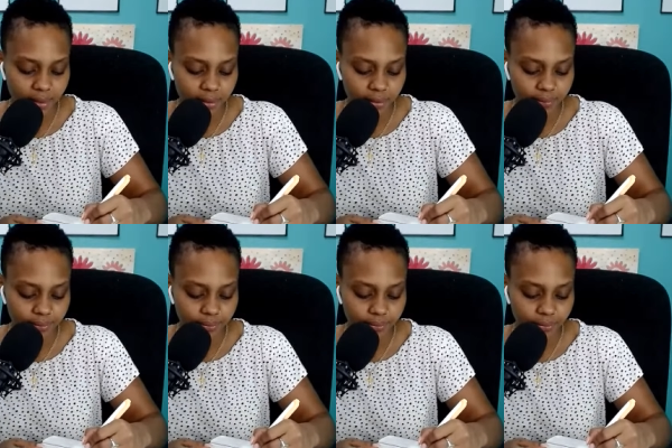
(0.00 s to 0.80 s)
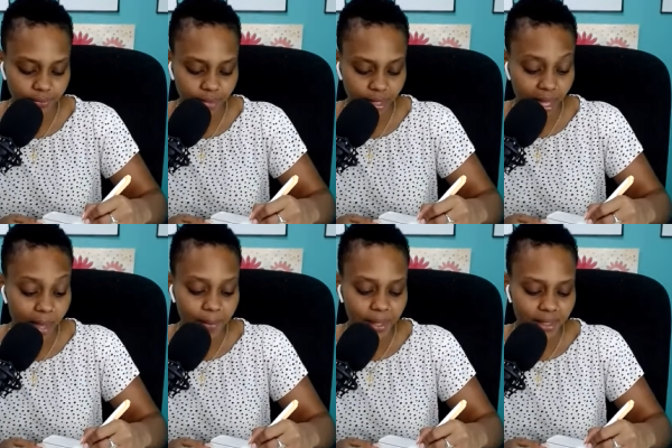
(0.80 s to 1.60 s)
So,
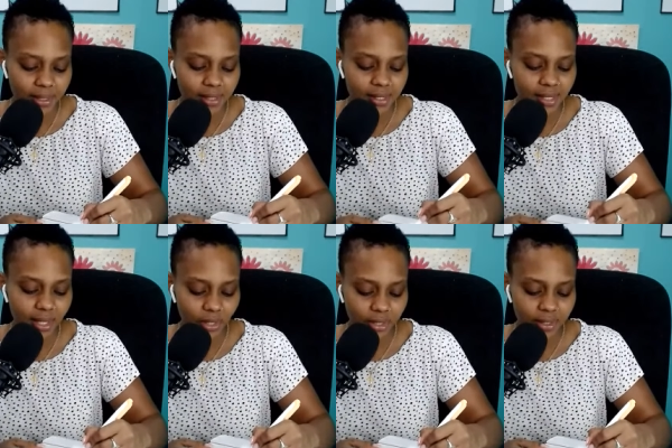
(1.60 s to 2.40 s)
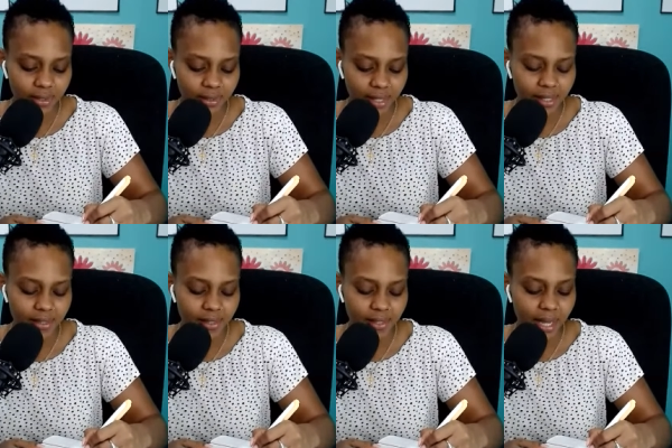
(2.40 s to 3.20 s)
but it is a lot.
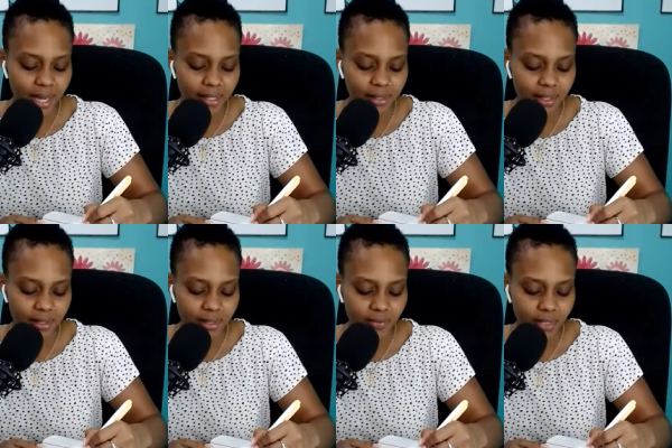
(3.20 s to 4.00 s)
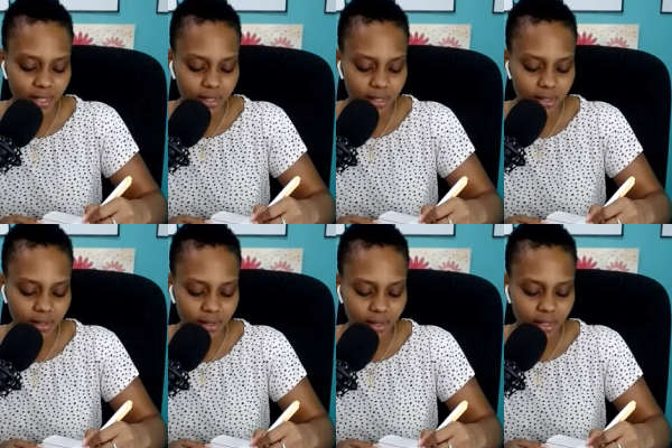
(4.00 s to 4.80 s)
And 9 days of tests
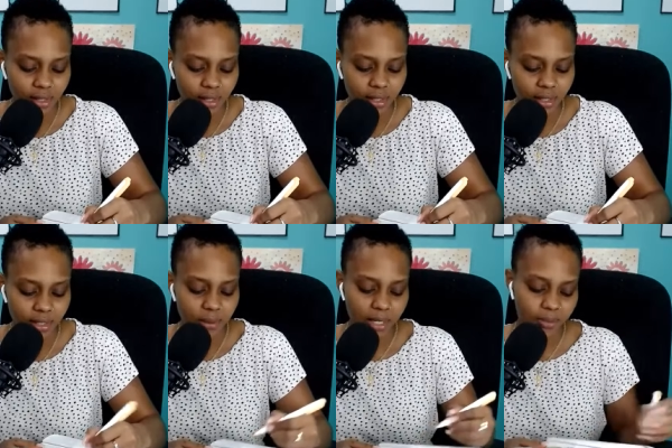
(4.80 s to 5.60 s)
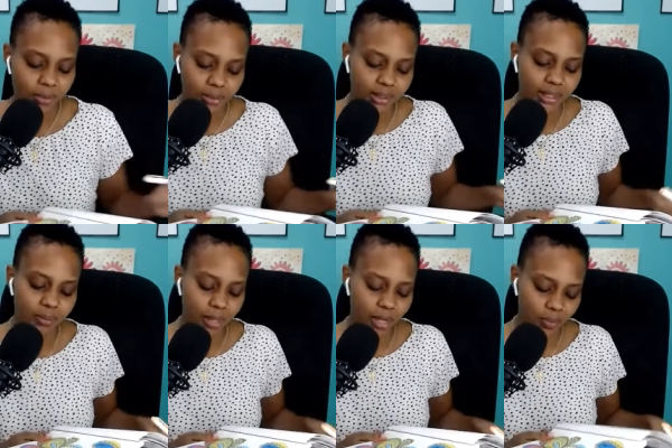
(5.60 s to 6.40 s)
is mad people thing,
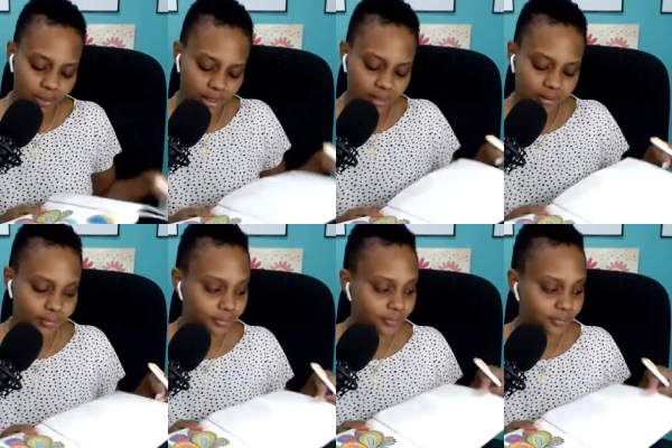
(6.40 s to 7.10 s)
in my opinion.